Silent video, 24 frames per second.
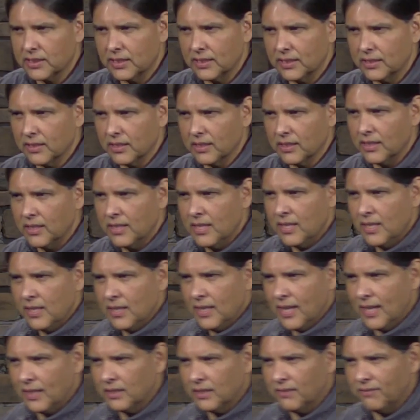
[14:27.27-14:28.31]
and the
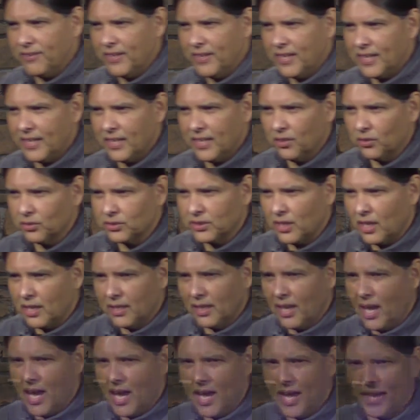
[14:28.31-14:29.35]
and the videos
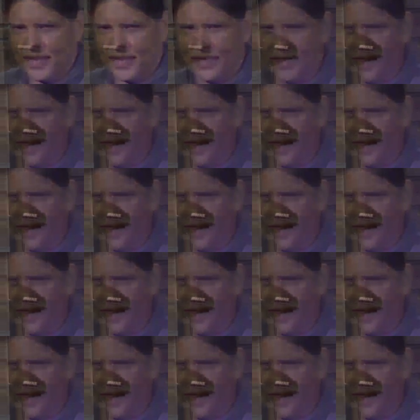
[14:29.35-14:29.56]
online